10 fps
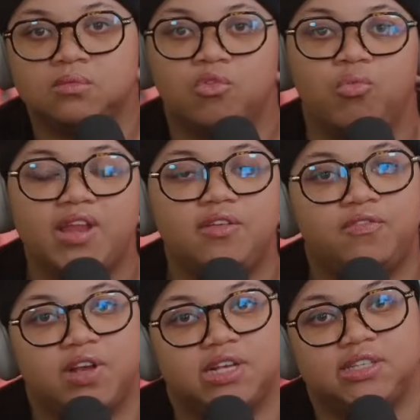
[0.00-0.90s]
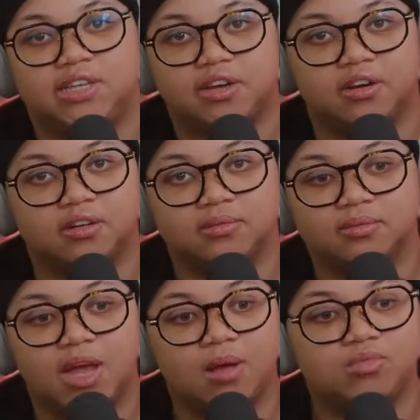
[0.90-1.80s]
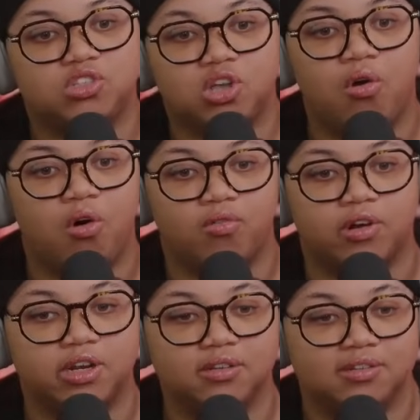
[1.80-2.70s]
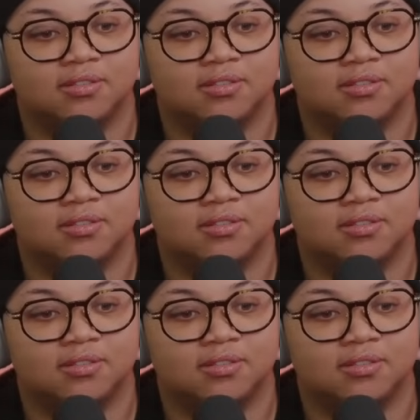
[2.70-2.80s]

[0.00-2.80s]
Why the frick is he here? I'm so over it.